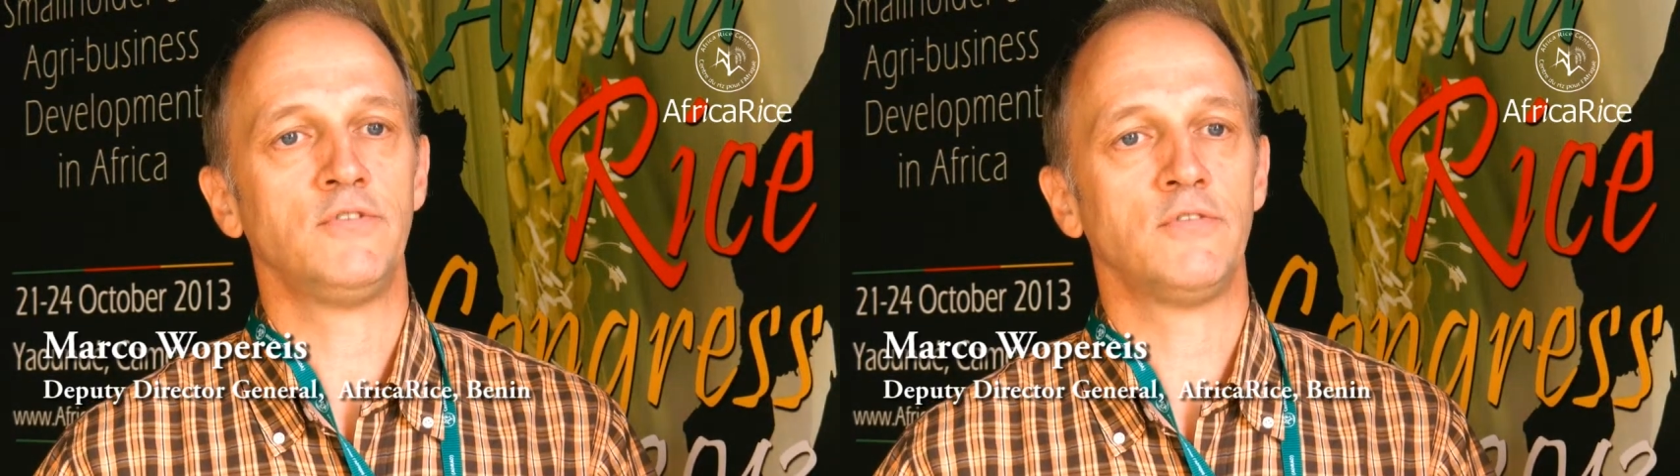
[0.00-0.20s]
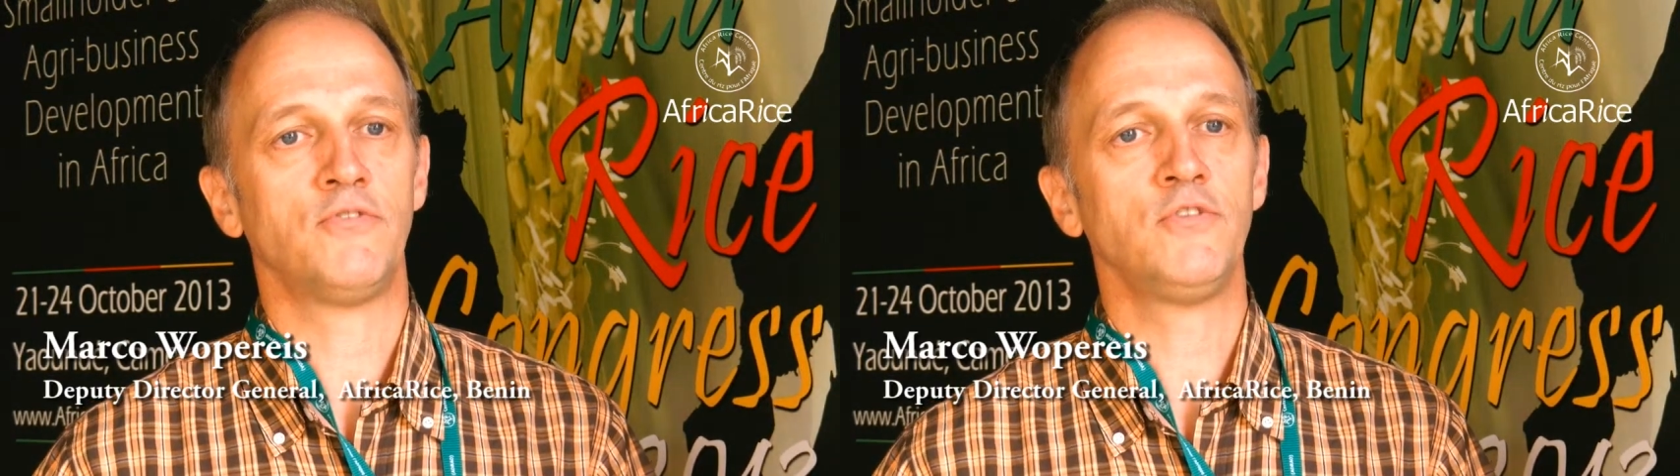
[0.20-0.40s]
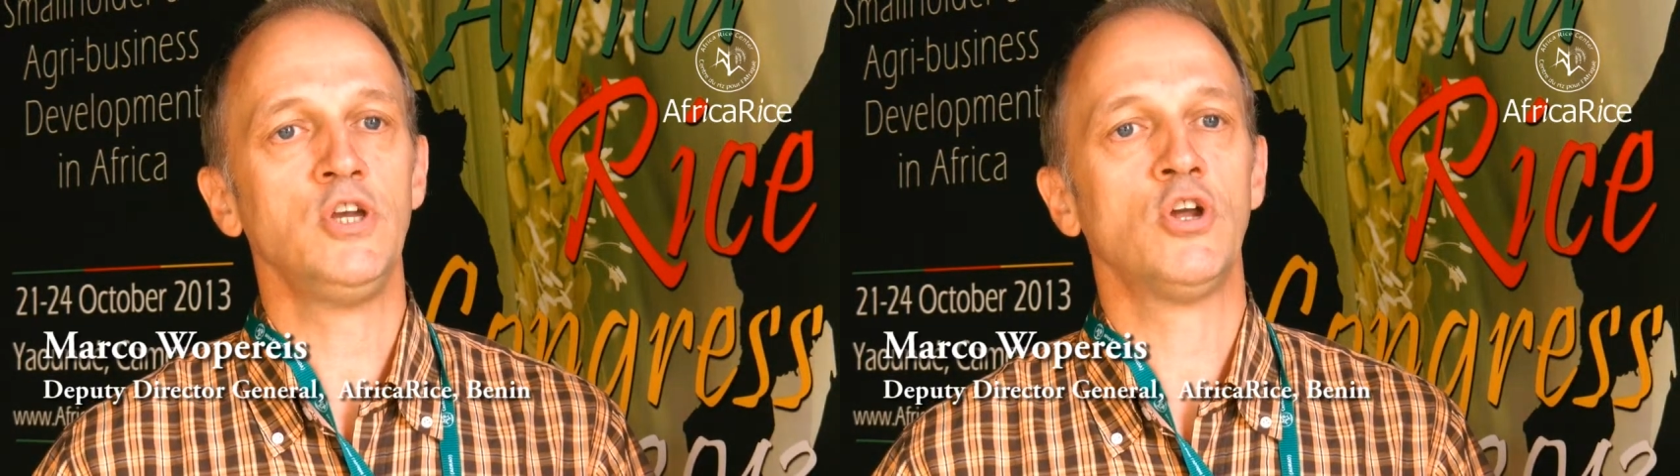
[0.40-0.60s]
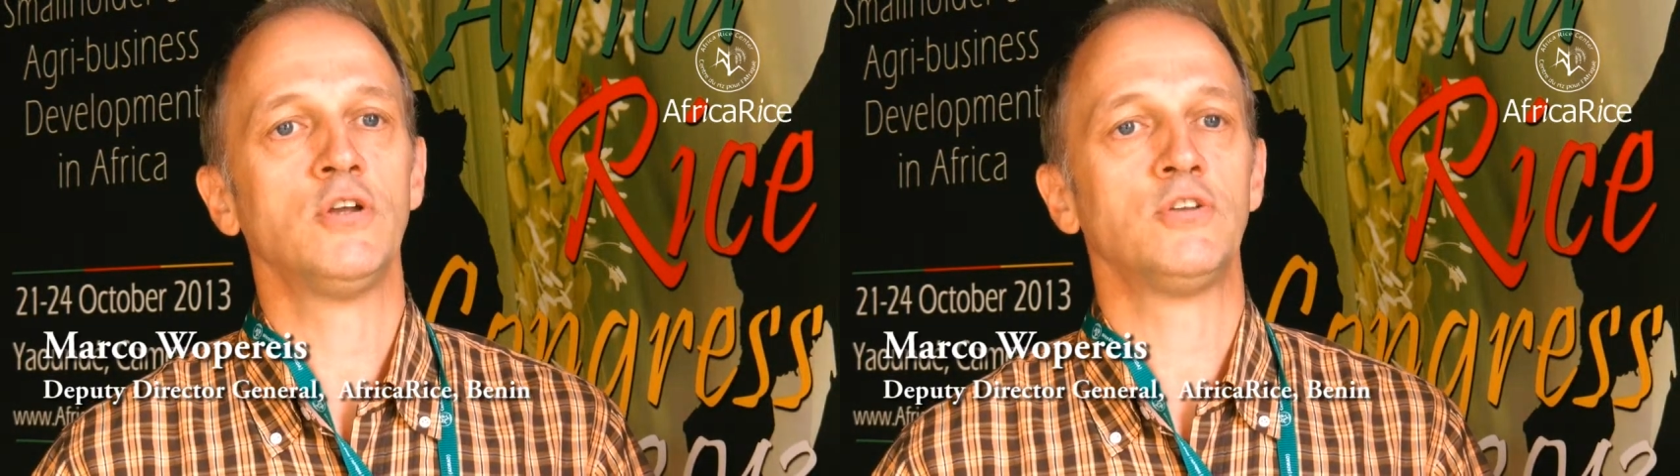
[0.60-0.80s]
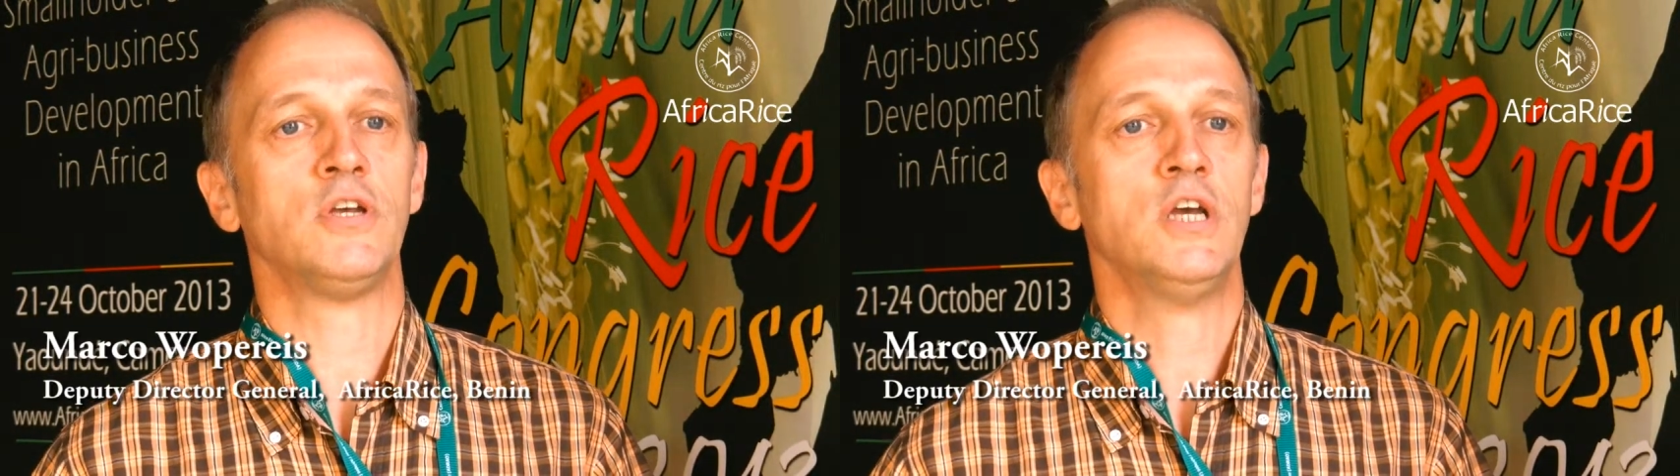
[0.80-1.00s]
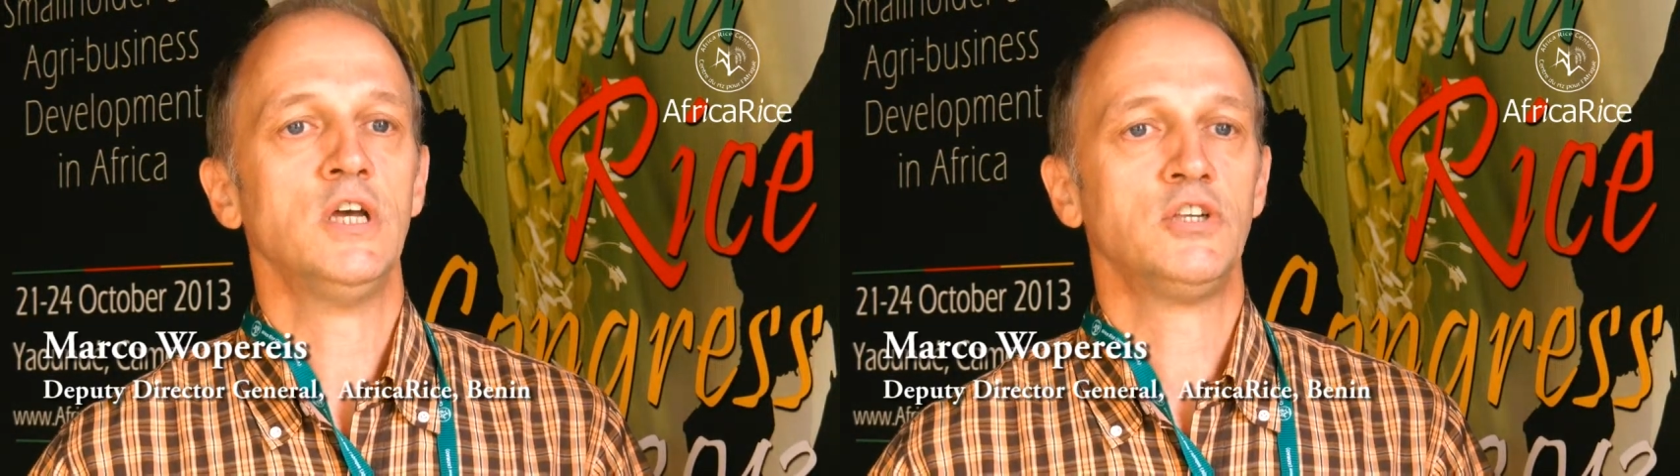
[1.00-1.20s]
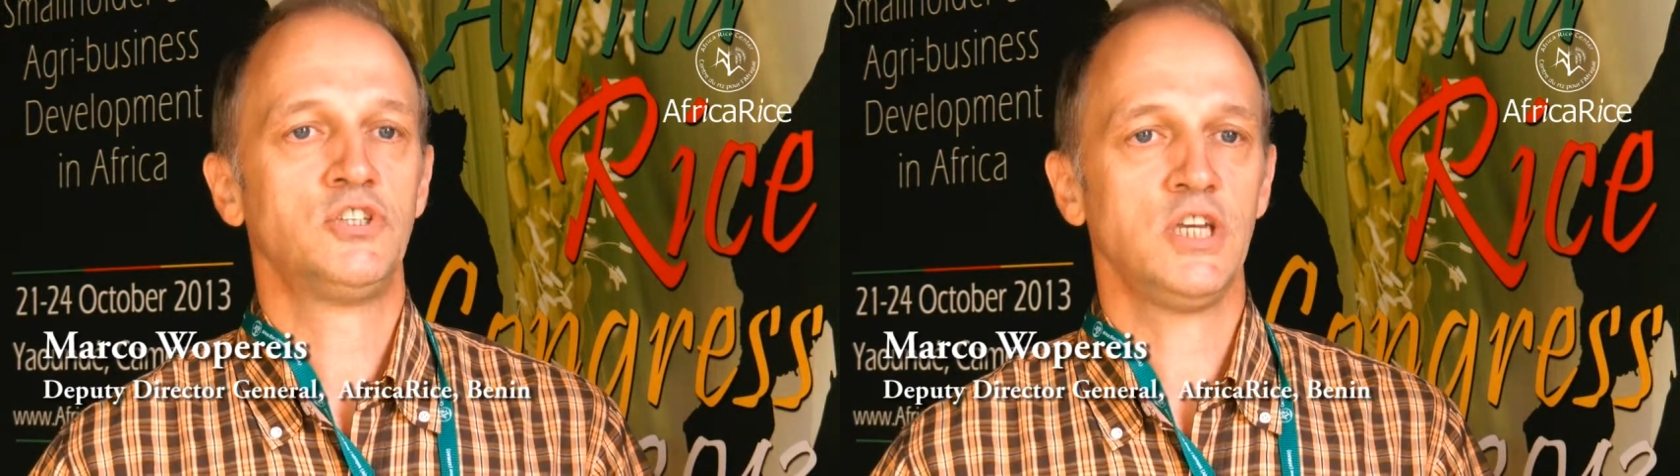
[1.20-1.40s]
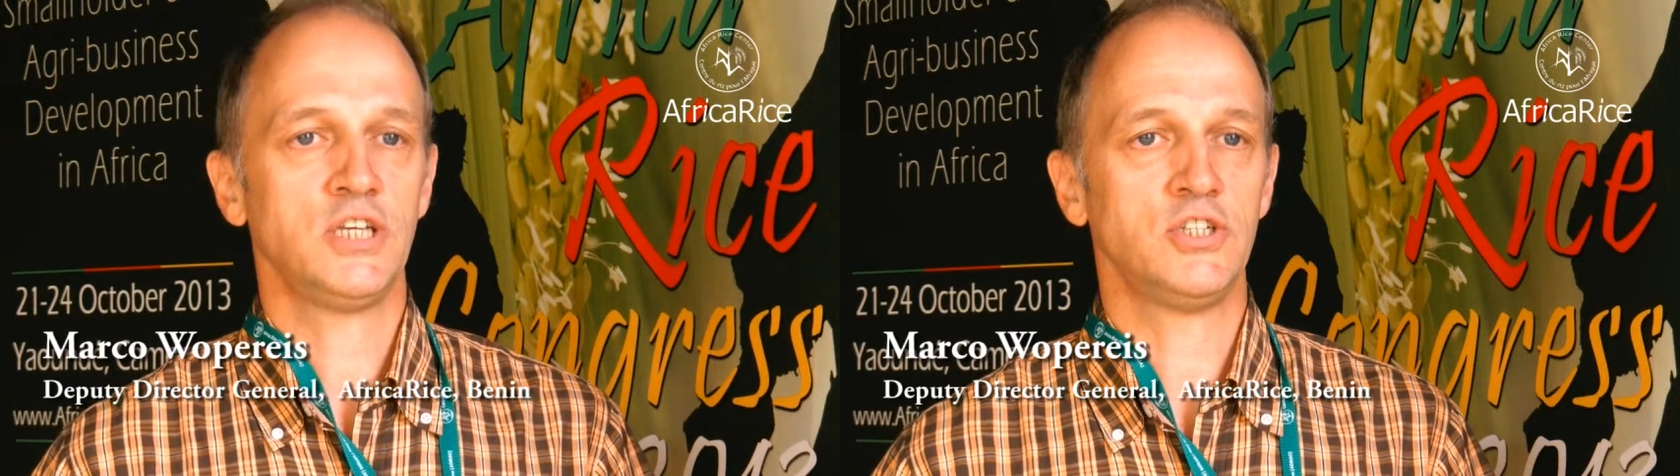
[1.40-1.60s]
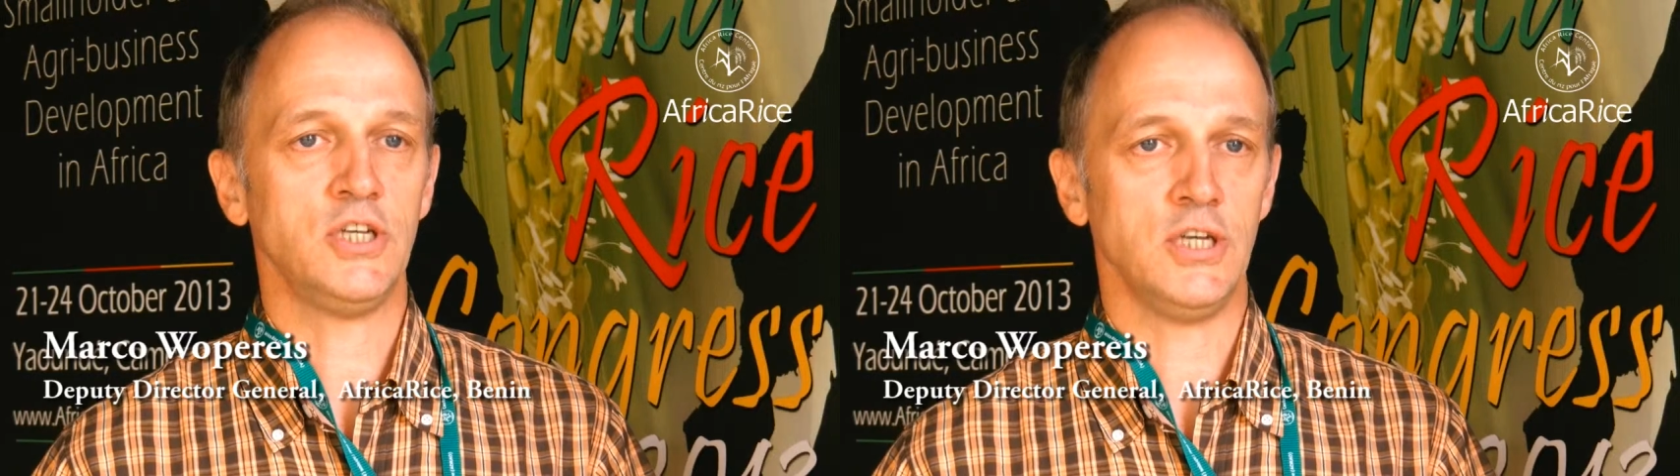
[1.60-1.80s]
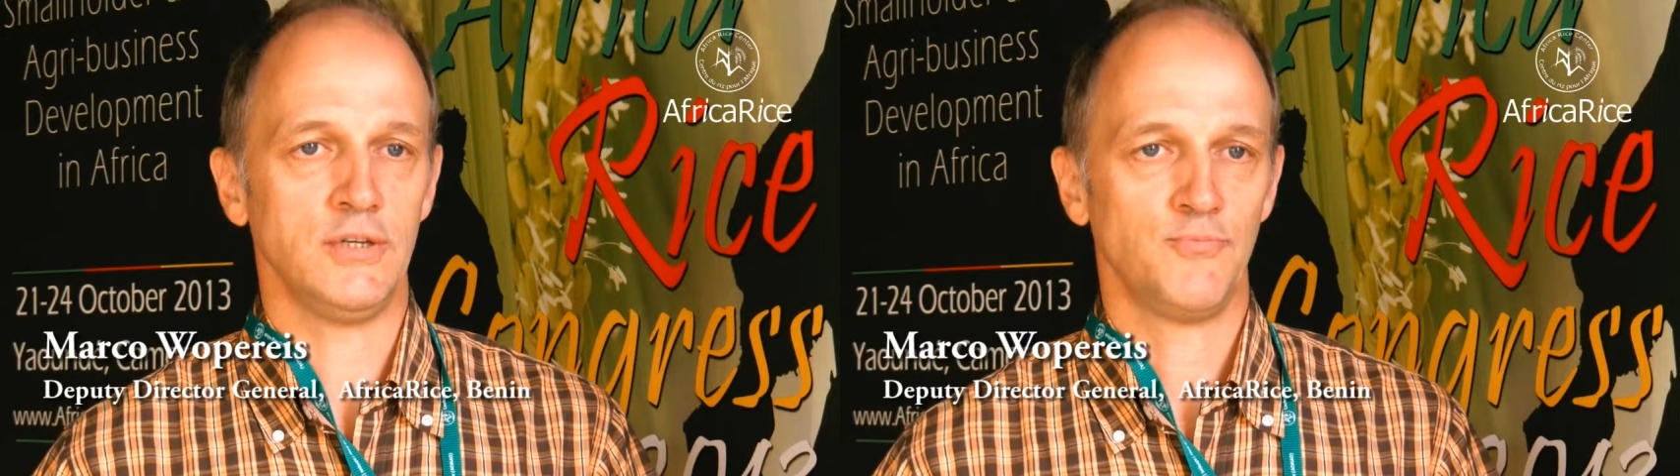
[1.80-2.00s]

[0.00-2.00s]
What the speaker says: 360